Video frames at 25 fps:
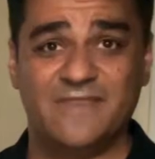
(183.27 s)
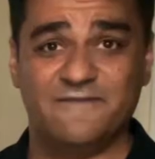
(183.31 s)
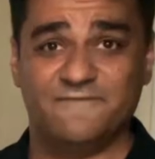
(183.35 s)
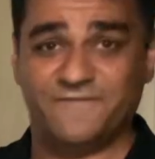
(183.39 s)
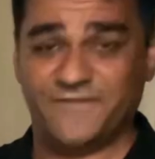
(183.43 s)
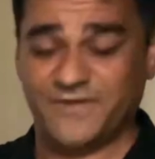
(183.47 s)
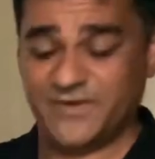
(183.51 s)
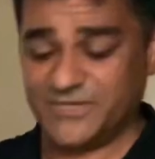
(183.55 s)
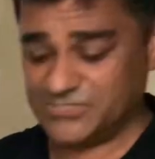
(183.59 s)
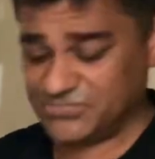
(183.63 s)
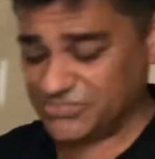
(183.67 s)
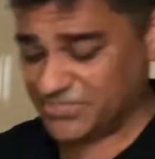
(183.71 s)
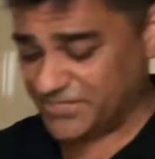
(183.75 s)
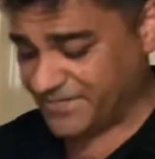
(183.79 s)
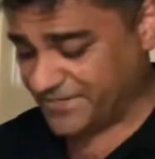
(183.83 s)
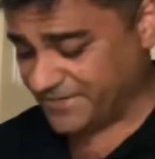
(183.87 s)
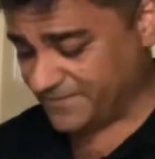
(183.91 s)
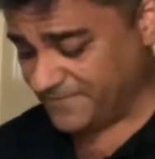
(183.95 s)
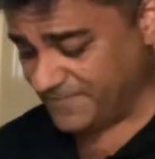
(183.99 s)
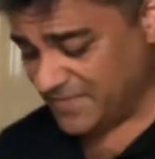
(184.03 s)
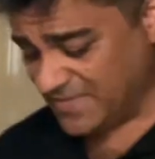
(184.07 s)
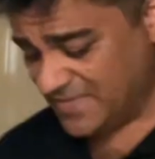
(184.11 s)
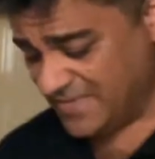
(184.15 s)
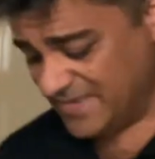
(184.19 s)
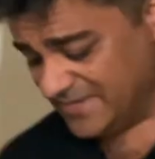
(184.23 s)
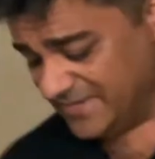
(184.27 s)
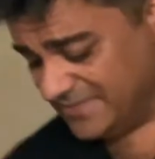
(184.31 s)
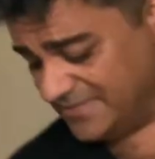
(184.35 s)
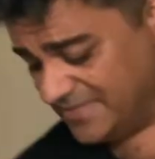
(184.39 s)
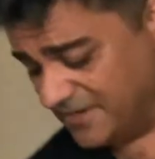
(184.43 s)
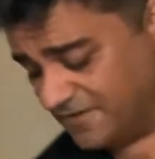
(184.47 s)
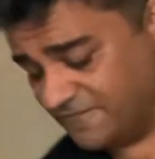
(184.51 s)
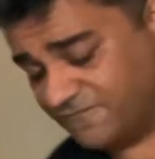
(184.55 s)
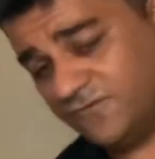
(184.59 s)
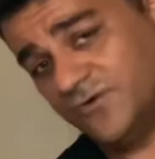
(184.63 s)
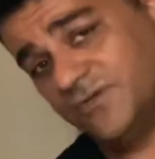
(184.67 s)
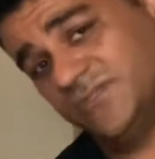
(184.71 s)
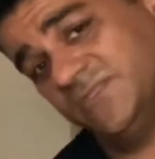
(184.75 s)
fresh air,
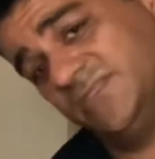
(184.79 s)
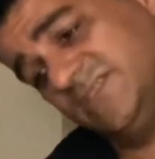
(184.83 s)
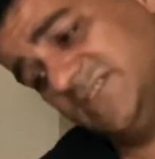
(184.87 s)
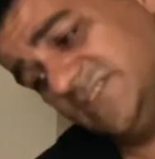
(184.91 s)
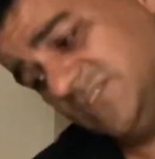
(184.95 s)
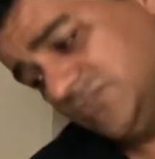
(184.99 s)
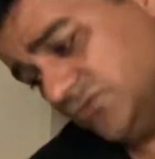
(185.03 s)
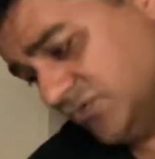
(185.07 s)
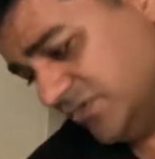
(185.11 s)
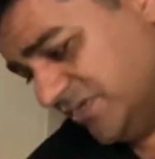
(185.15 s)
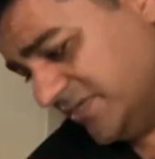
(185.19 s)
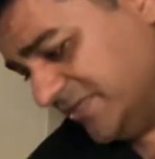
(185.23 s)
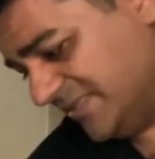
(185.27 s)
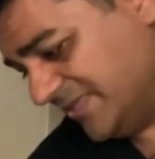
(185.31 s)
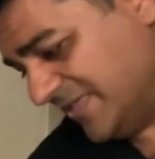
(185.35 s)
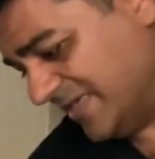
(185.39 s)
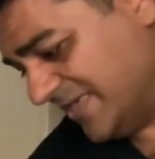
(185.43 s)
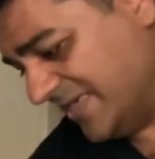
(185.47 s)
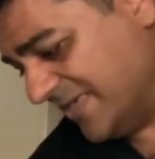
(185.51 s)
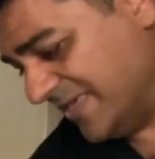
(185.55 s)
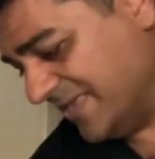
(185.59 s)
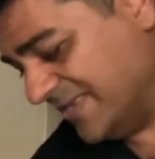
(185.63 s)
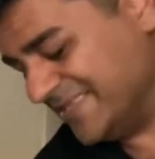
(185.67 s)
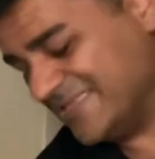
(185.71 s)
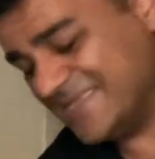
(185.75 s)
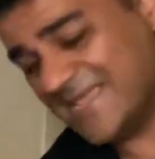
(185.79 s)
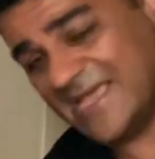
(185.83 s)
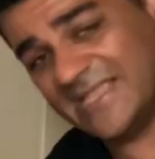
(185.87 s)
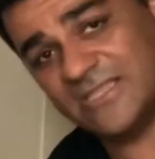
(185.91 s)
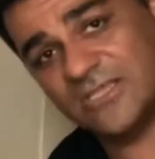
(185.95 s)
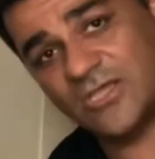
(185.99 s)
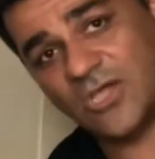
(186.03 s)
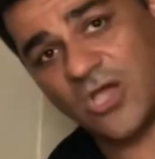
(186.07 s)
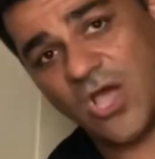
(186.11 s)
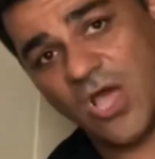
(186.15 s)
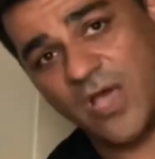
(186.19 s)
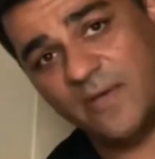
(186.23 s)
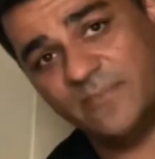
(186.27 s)
therefore this unit
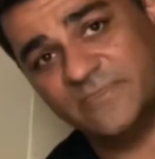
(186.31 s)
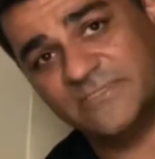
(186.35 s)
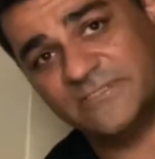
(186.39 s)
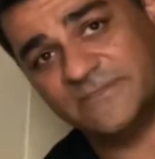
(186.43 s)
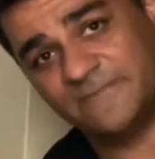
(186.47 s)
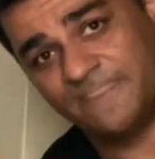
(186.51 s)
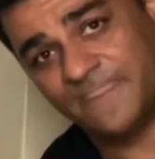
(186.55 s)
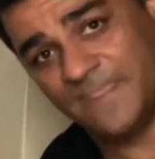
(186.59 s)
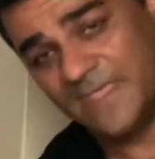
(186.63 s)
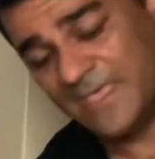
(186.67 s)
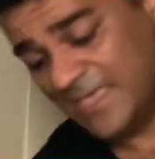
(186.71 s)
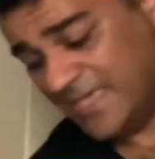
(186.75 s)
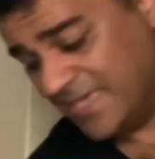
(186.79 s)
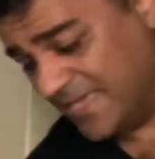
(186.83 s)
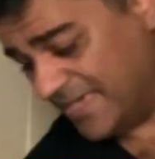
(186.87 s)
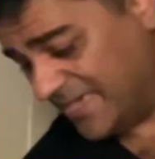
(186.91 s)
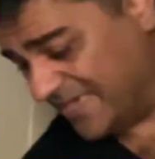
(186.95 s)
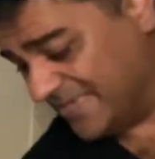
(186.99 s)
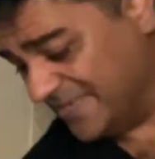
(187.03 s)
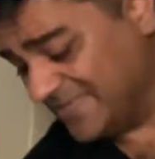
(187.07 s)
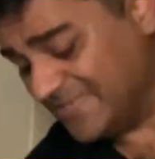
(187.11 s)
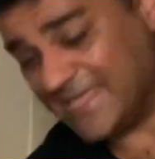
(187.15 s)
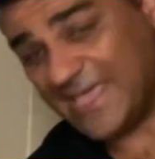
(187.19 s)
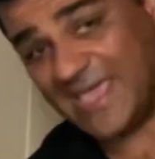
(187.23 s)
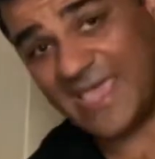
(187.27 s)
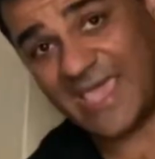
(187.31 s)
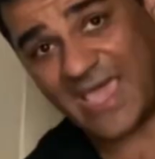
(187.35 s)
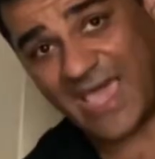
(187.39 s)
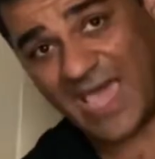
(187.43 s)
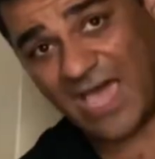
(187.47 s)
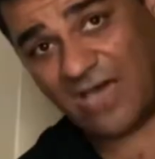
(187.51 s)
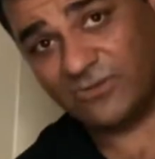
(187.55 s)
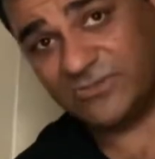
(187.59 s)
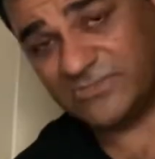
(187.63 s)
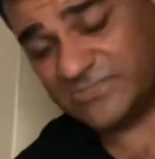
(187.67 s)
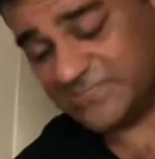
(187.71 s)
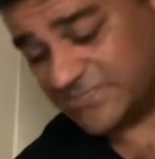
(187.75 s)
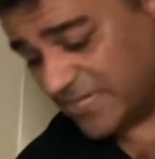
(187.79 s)
that comes in the
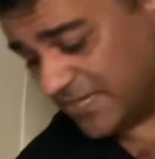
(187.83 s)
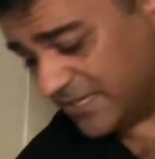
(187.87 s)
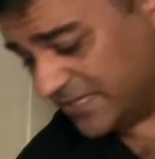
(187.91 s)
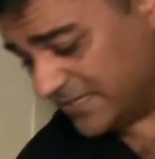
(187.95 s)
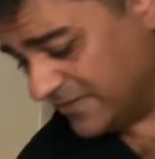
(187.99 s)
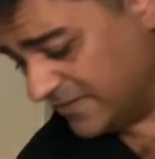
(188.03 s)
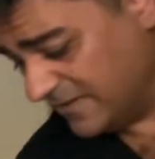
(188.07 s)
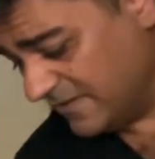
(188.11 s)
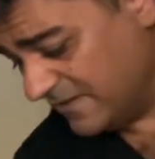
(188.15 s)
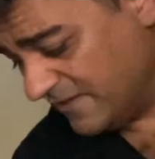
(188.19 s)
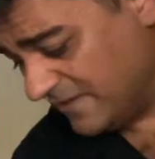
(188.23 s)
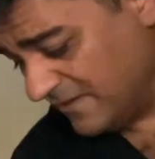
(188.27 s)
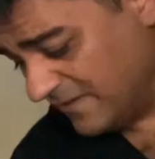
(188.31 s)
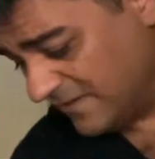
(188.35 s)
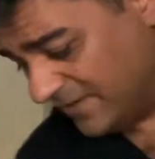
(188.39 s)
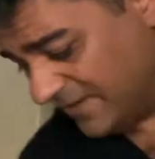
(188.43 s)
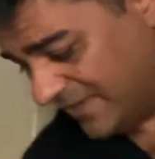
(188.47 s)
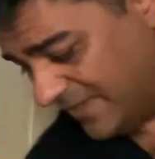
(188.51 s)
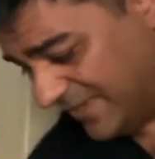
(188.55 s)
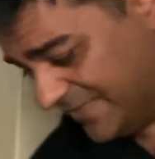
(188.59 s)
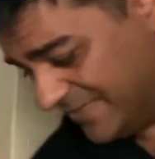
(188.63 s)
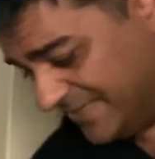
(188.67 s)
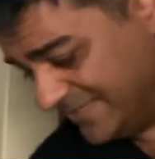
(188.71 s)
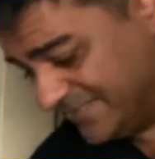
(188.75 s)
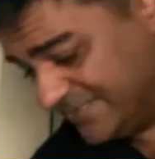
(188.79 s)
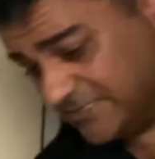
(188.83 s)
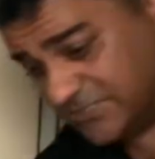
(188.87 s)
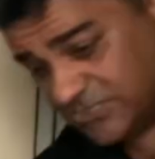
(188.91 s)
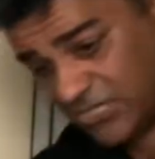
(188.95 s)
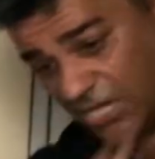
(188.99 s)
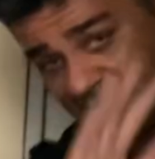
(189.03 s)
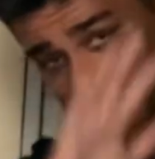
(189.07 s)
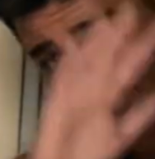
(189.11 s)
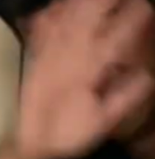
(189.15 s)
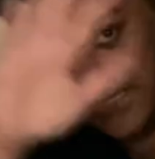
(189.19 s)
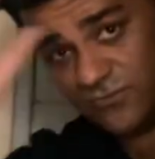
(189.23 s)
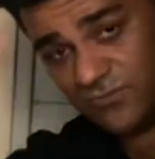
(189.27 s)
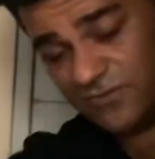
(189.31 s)
outside, this is
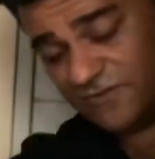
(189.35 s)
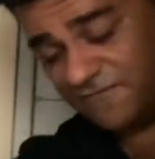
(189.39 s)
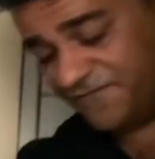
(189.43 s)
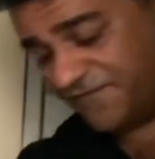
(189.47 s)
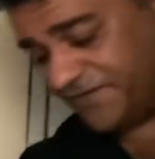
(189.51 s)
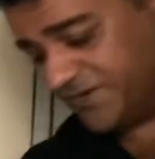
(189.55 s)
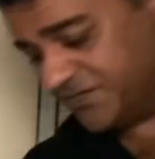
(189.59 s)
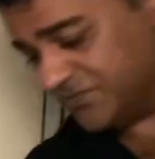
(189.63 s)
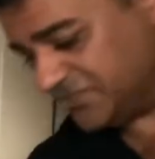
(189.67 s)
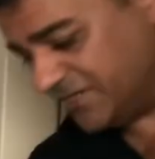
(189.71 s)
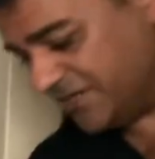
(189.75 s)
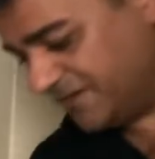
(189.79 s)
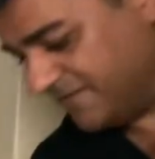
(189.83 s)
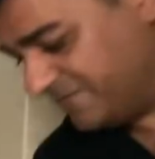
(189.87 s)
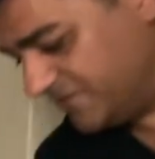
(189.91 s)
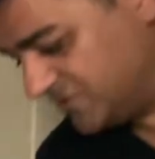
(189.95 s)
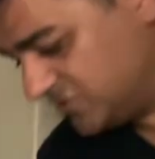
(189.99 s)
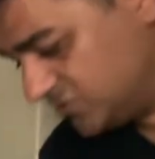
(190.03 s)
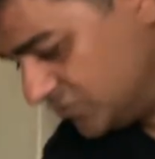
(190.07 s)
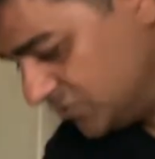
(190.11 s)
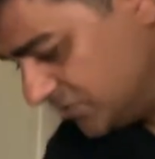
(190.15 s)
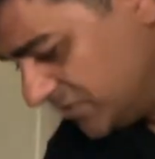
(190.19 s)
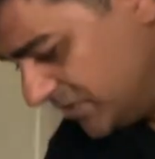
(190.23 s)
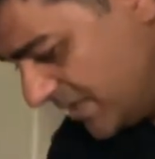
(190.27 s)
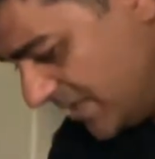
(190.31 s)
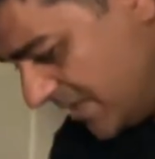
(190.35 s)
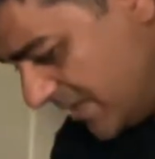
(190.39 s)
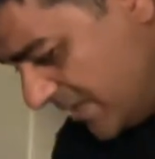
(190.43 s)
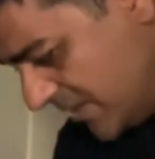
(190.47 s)
connected to the fresh air, we should